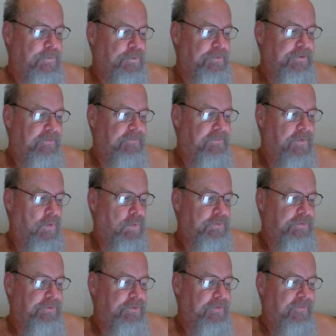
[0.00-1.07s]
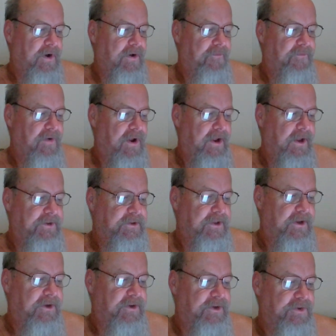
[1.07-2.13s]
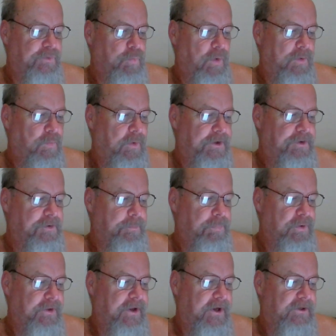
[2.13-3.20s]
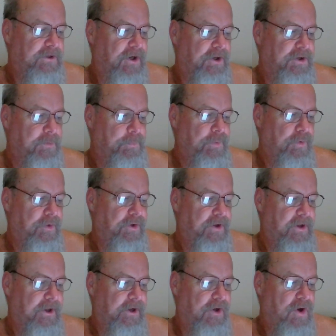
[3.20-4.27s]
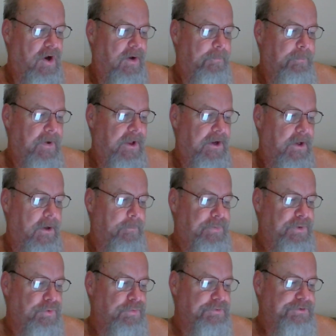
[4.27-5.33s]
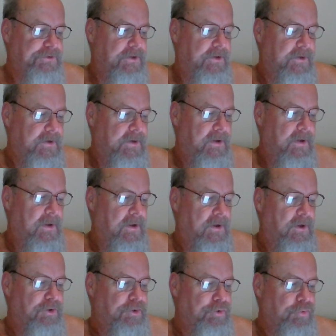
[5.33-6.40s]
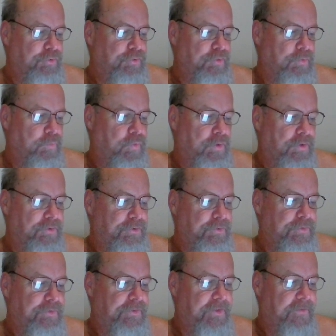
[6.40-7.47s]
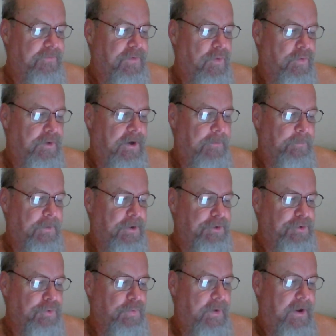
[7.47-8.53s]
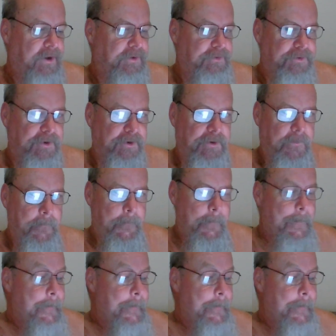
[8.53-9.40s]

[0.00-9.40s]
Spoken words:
Using phones to verify identity is one way to protect our community and combat abuse. YouTube will use the phone number you enter